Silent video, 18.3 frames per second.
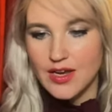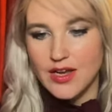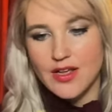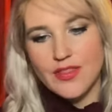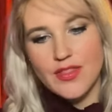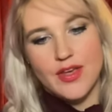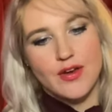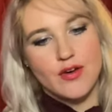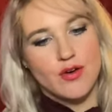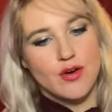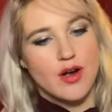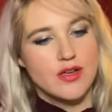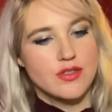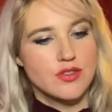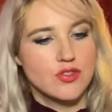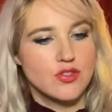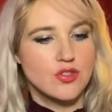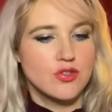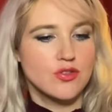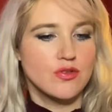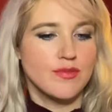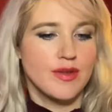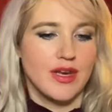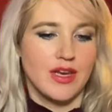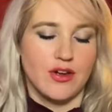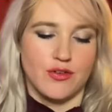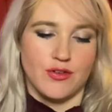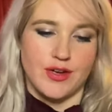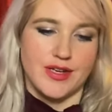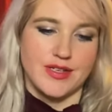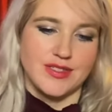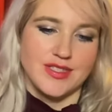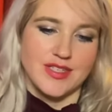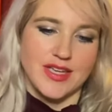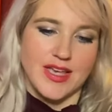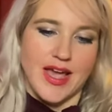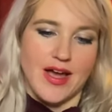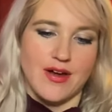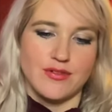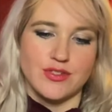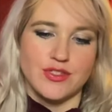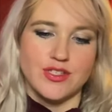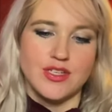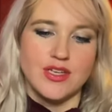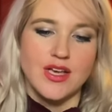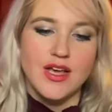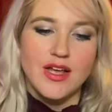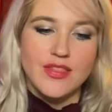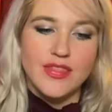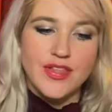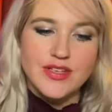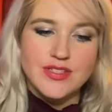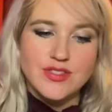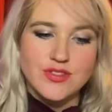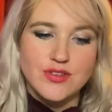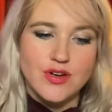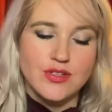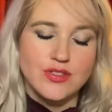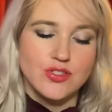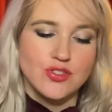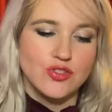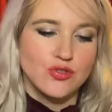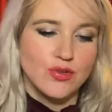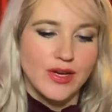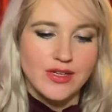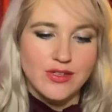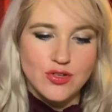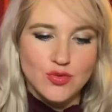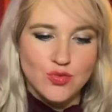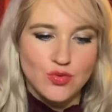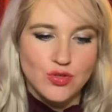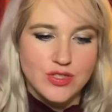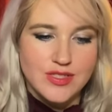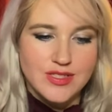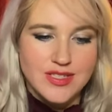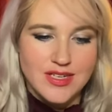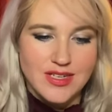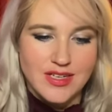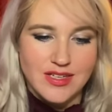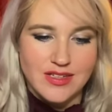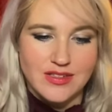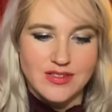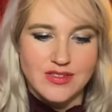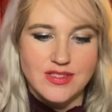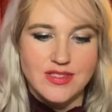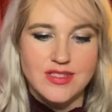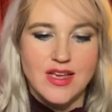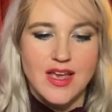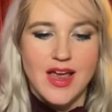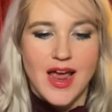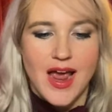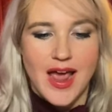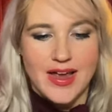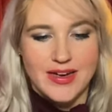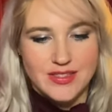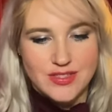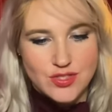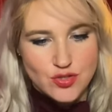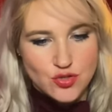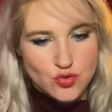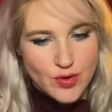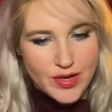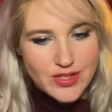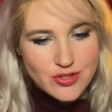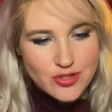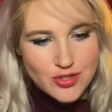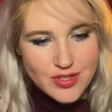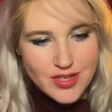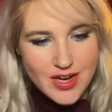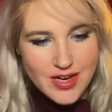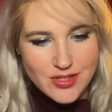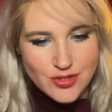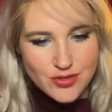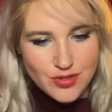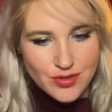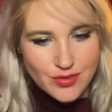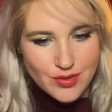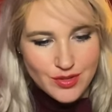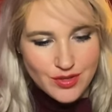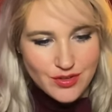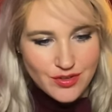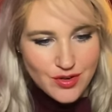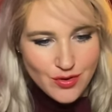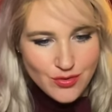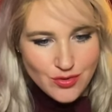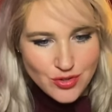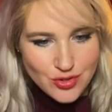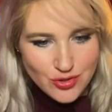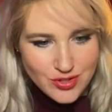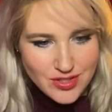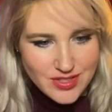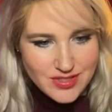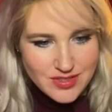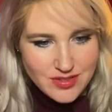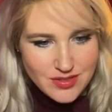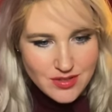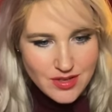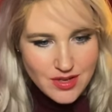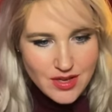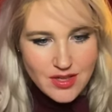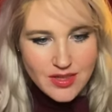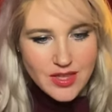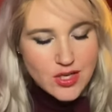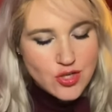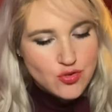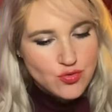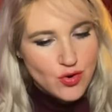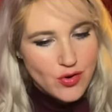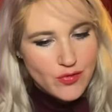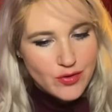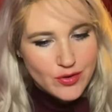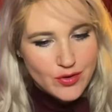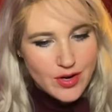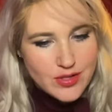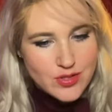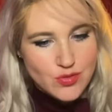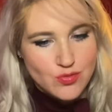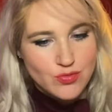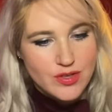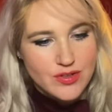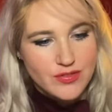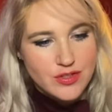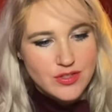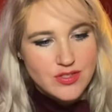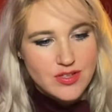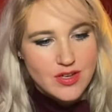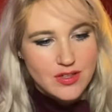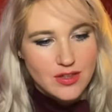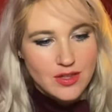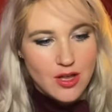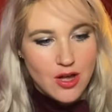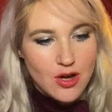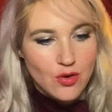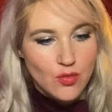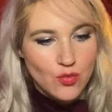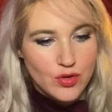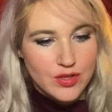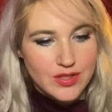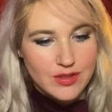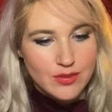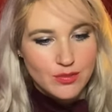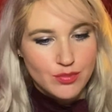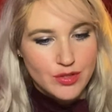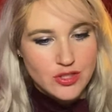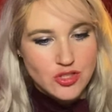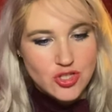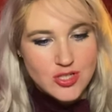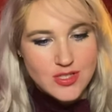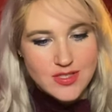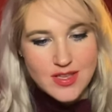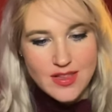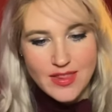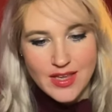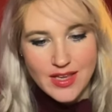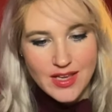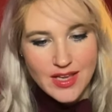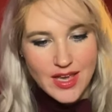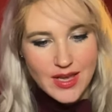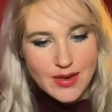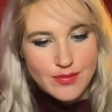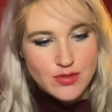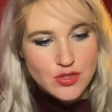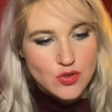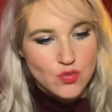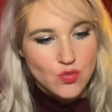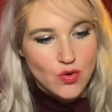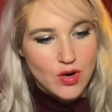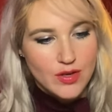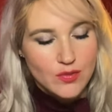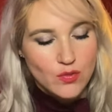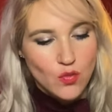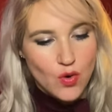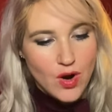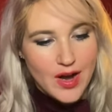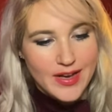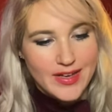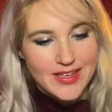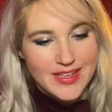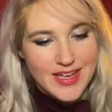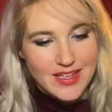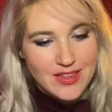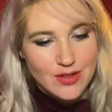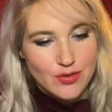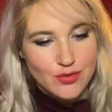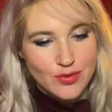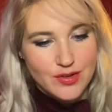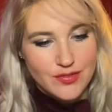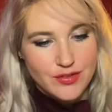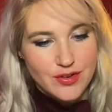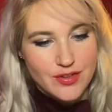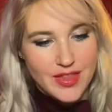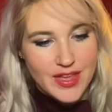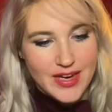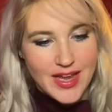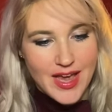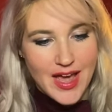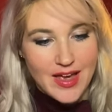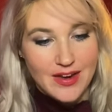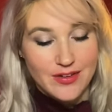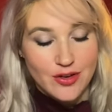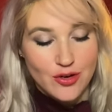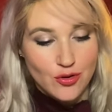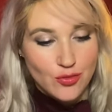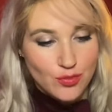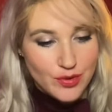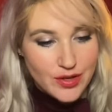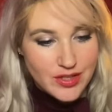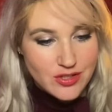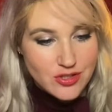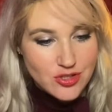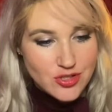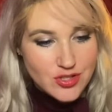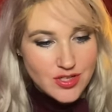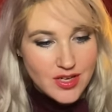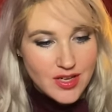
They crossed too many creeks to count. They saw strange woods and hills and stranger country with no trees. They drove across rivers on long wooden bridges and they came to one wide yellow river that had no bridge.